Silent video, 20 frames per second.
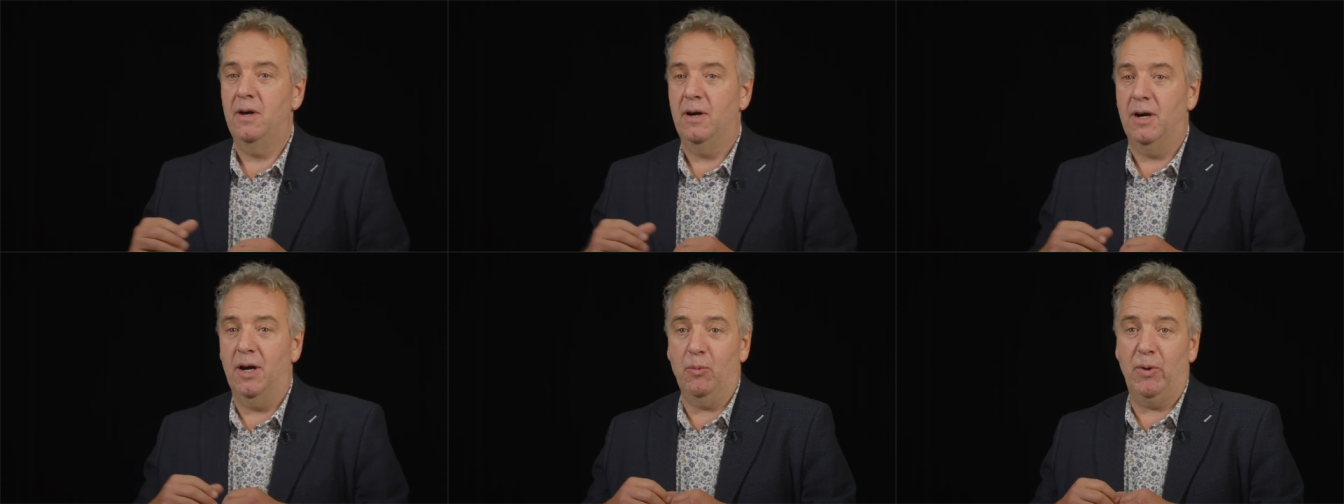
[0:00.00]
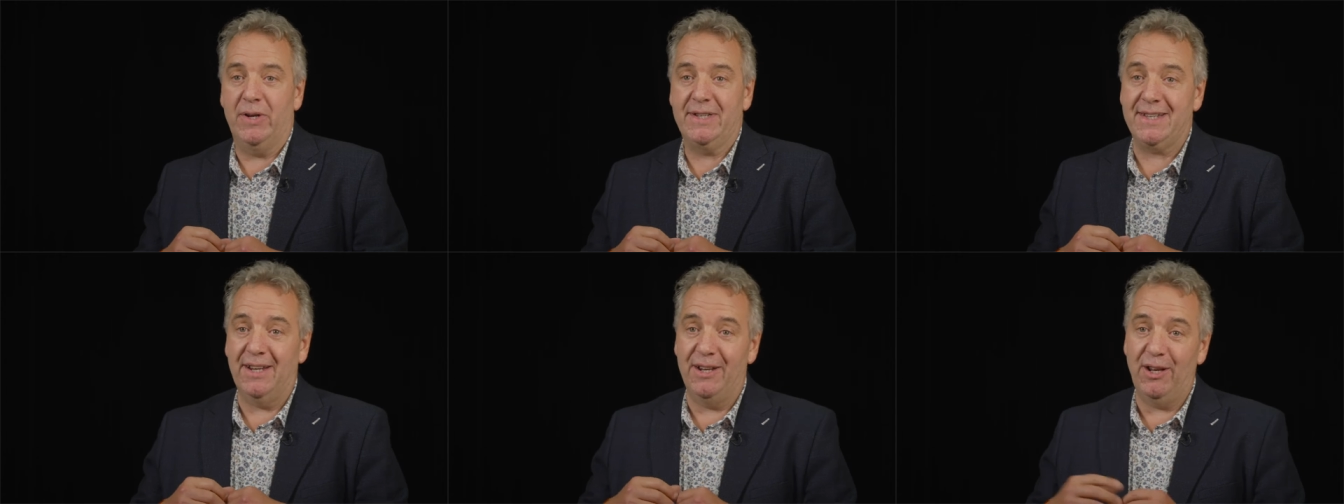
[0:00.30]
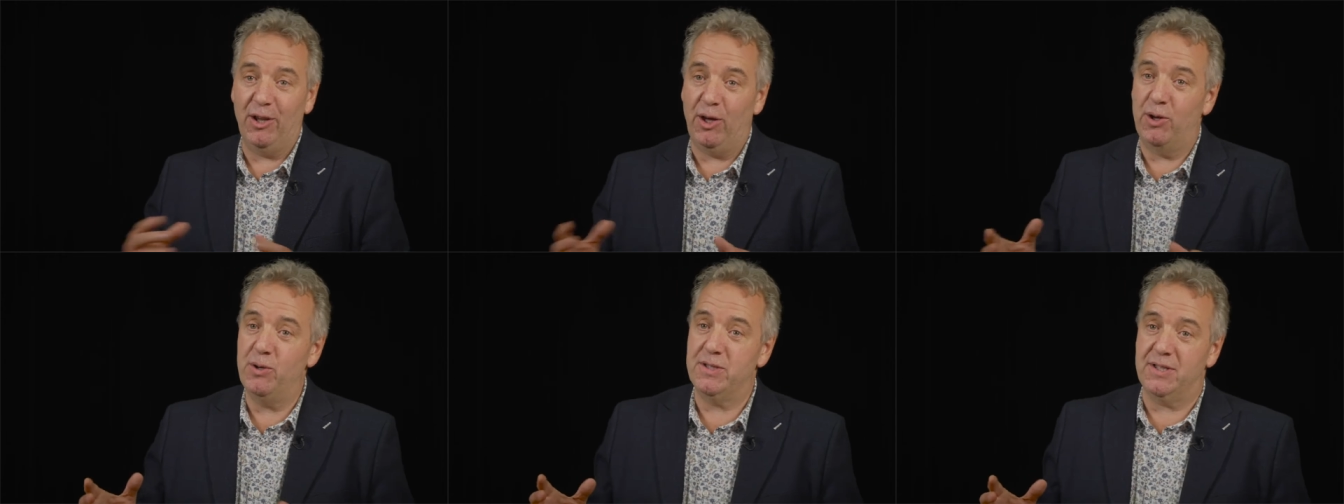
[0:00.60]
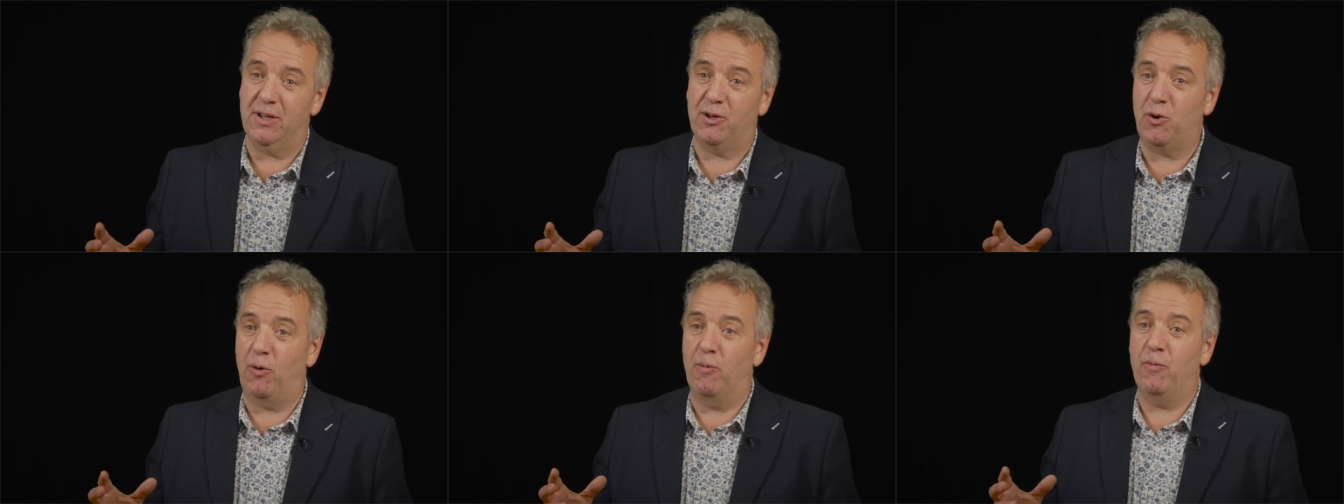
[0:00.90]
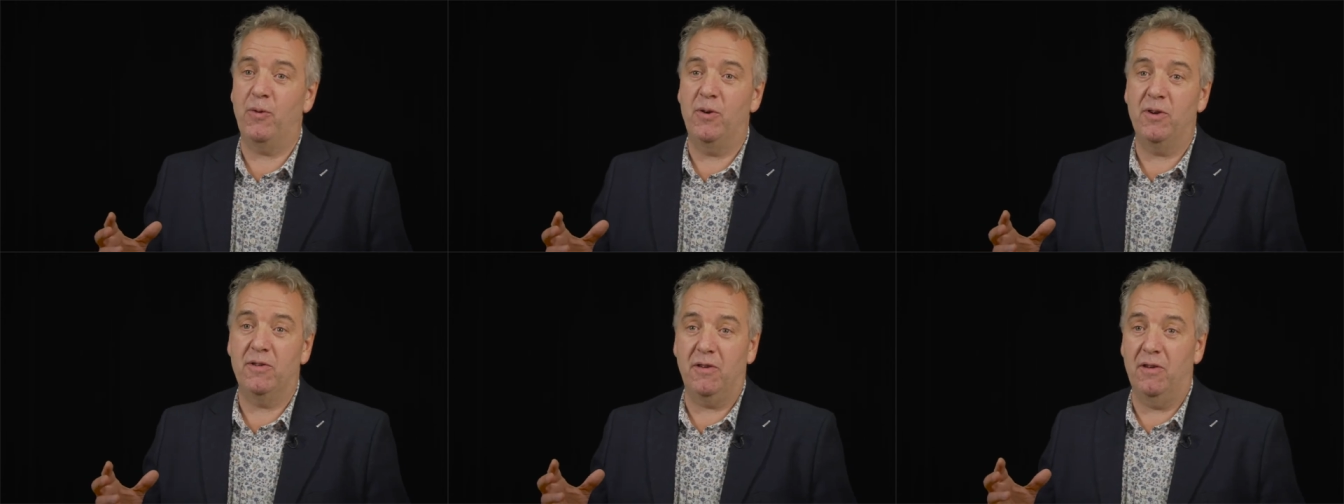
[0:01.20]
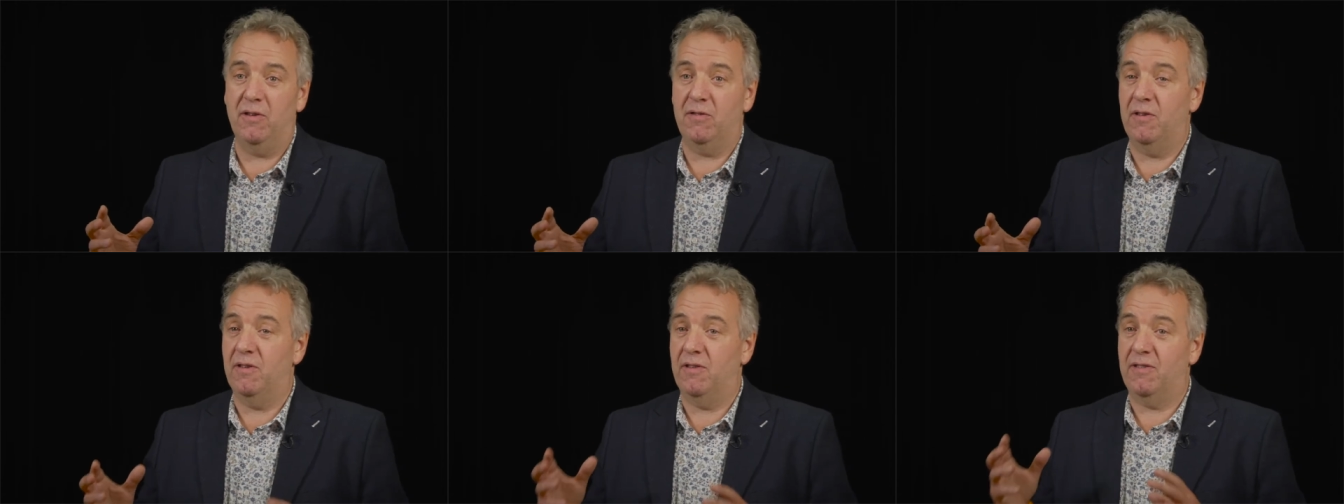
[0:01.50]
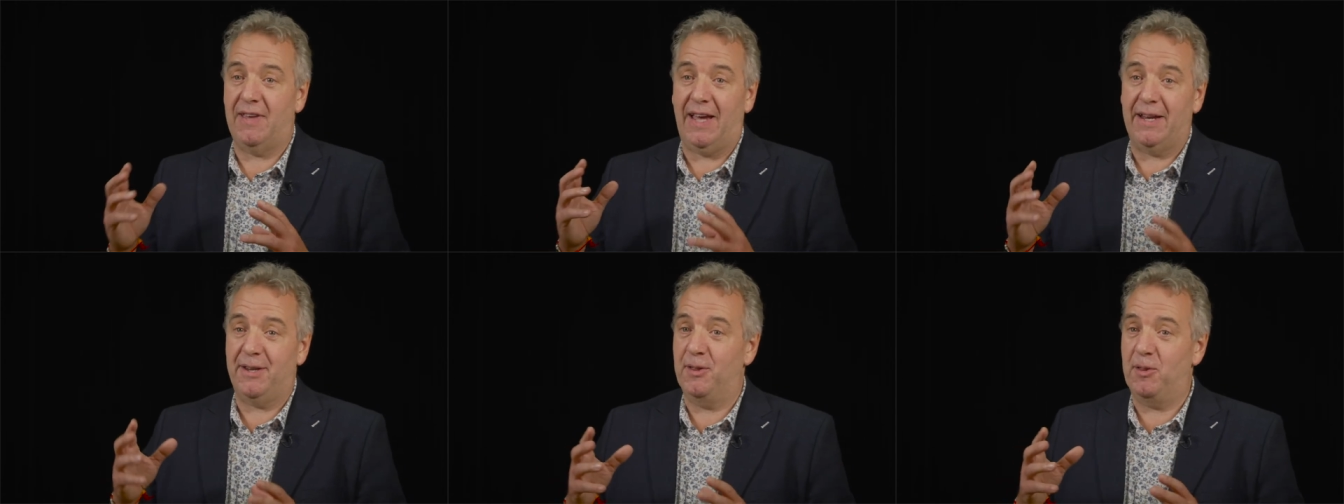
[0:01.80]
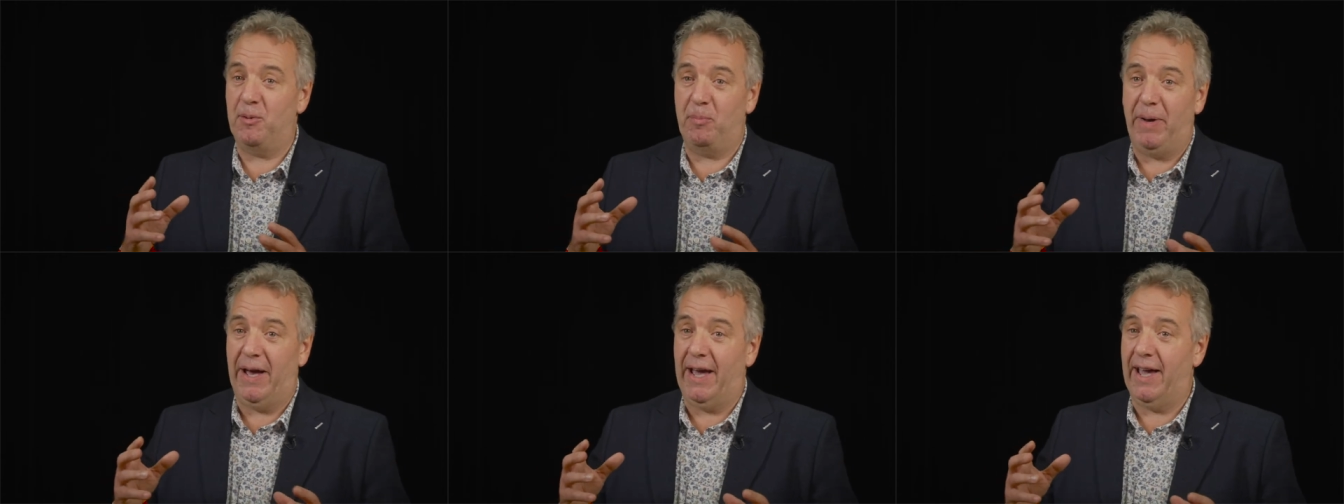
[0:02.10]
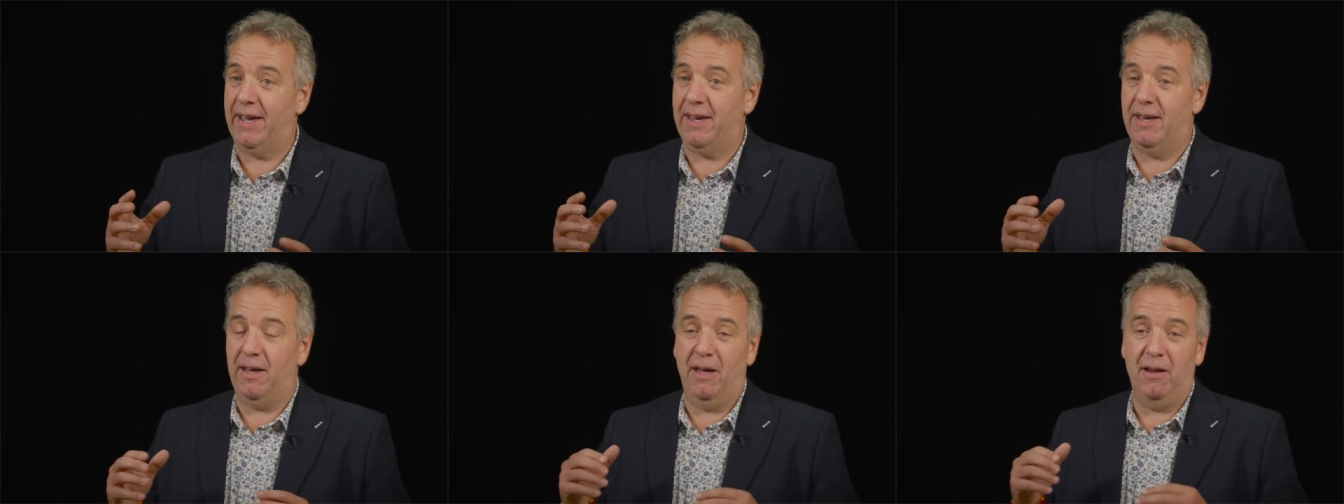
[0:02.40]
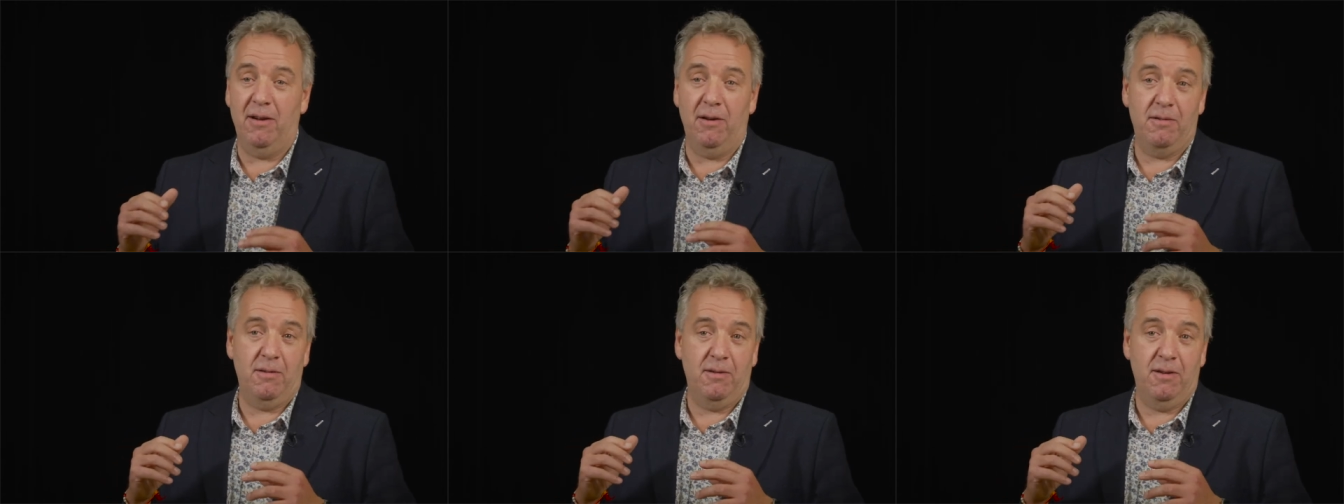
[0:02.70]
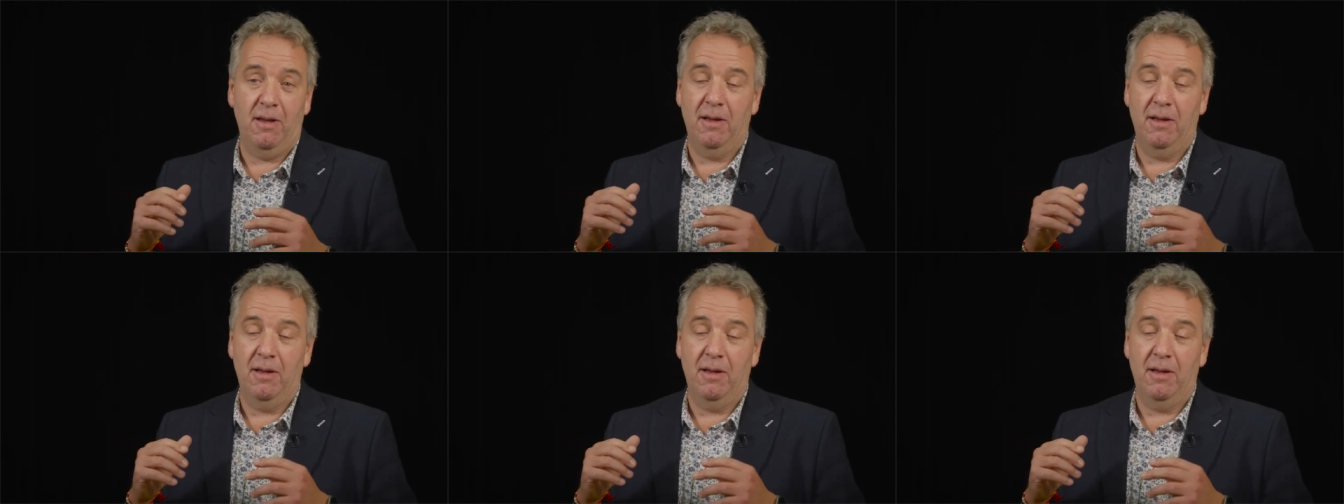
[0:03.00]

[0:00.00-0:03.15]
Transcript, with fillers: I went to loads of conferences and sat at the back and